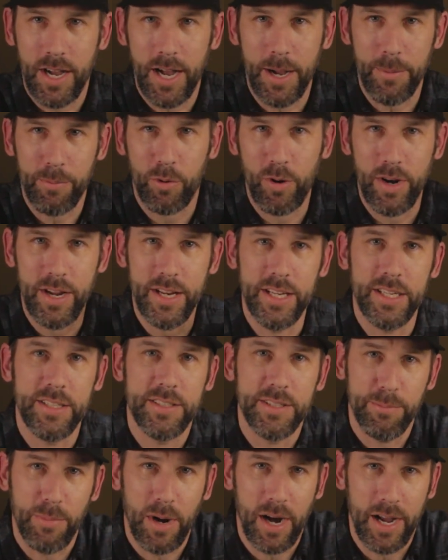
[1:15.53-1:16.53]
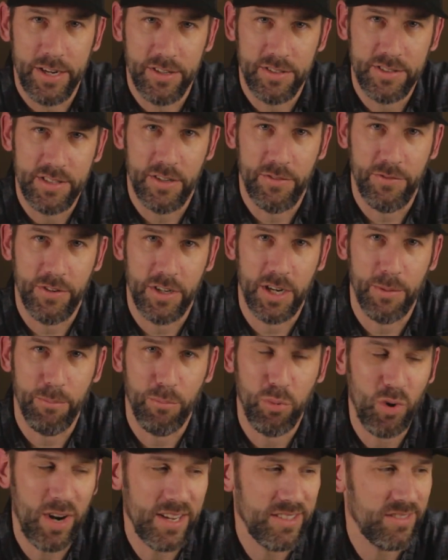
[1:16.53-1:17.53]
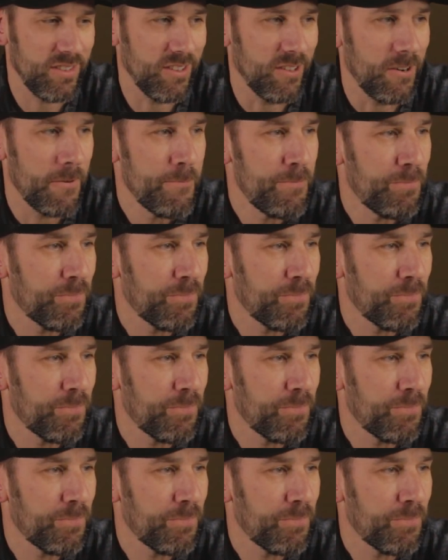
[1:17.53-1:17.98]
upgrading to buy yourself a compressor.